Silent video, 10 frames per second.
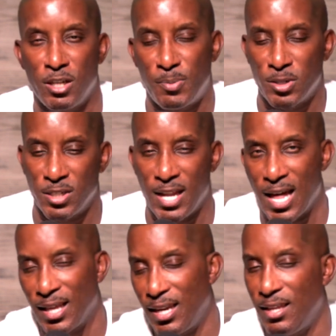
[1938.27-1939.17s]
their
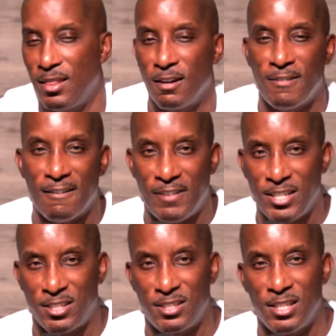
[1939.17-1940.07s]
personality, their
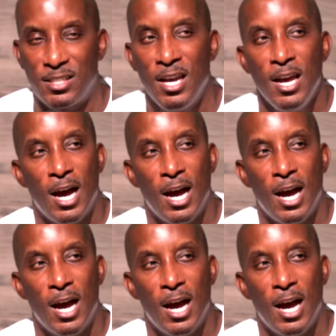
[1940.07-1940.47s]
vivaciousness.